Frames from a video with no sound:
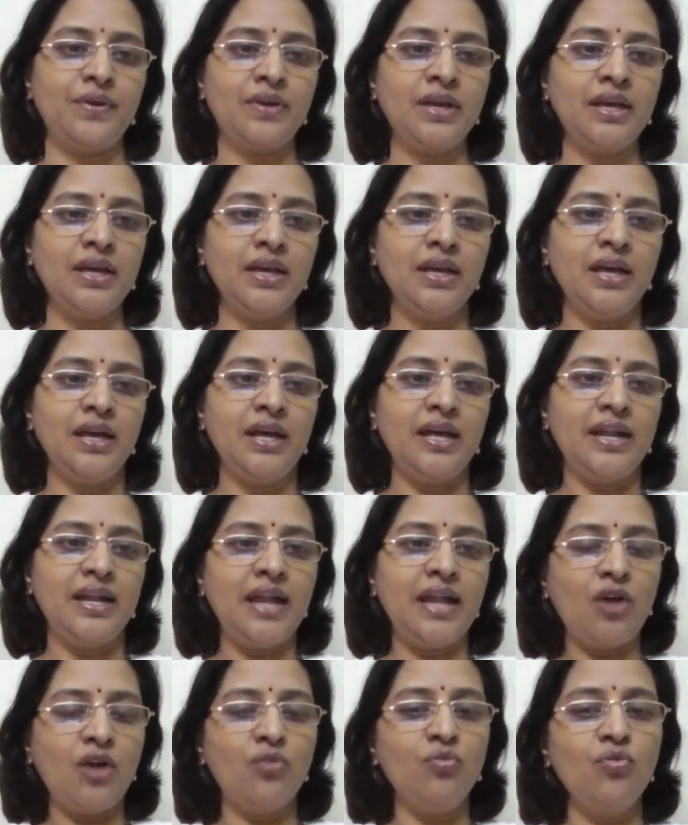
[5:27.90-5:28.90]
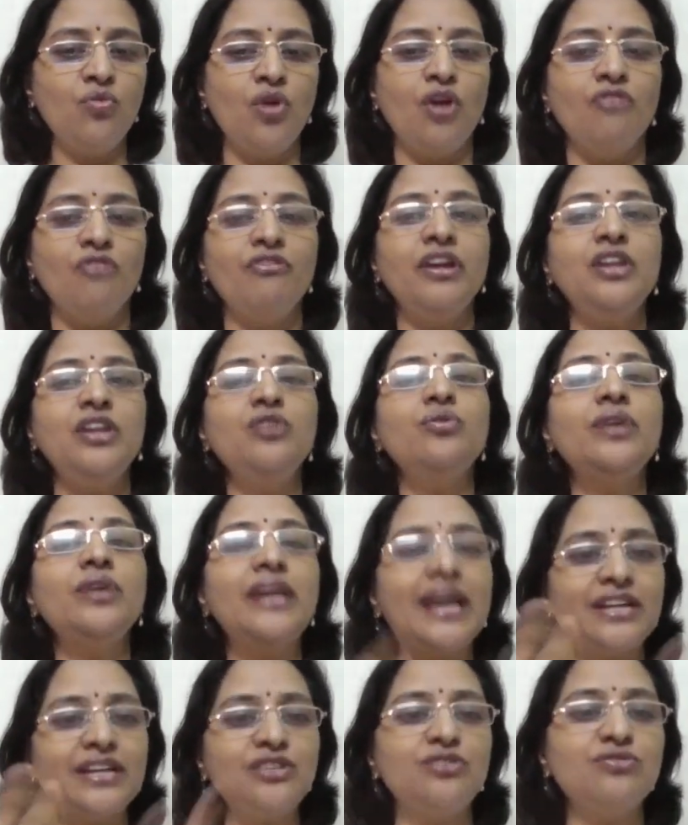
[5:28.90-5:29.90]
Okay, now when you
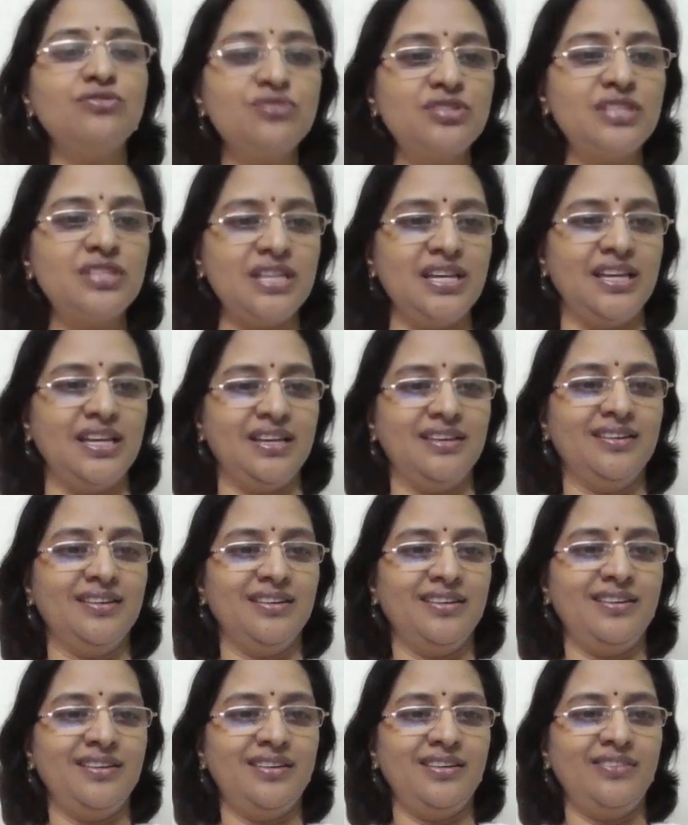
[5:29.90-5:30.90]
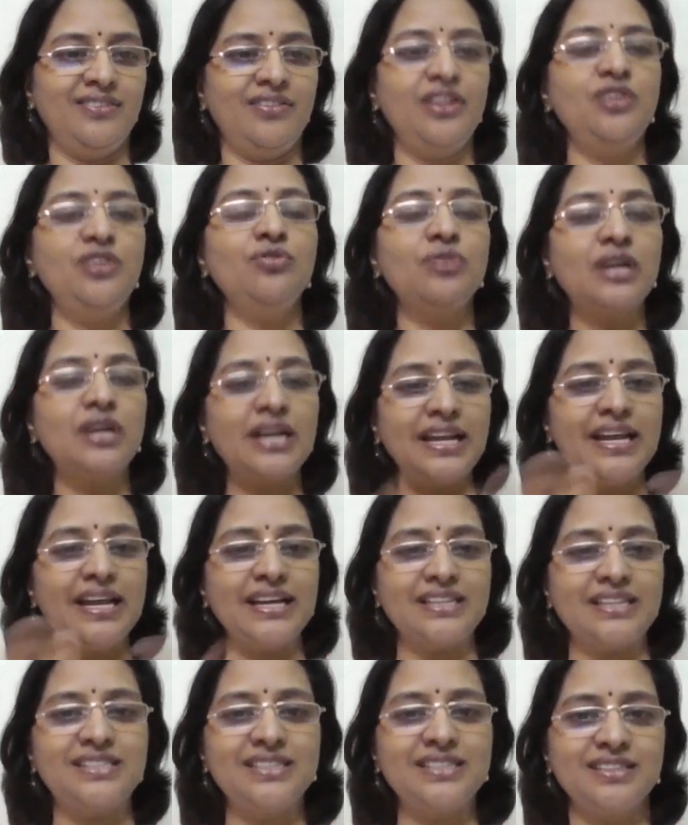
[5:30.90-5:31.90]
get to see, when you
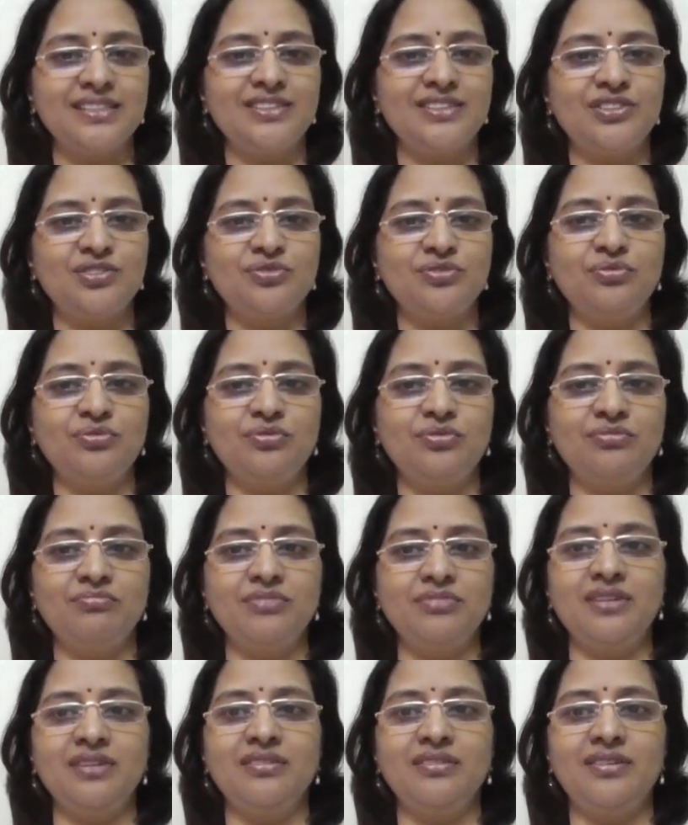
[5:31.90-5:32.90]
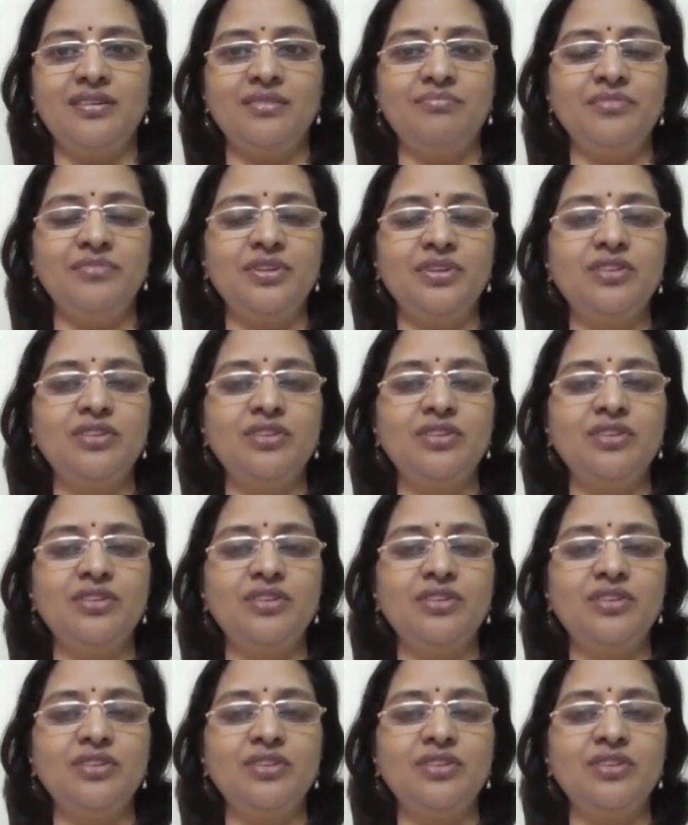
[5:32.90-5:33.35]
connect to uh,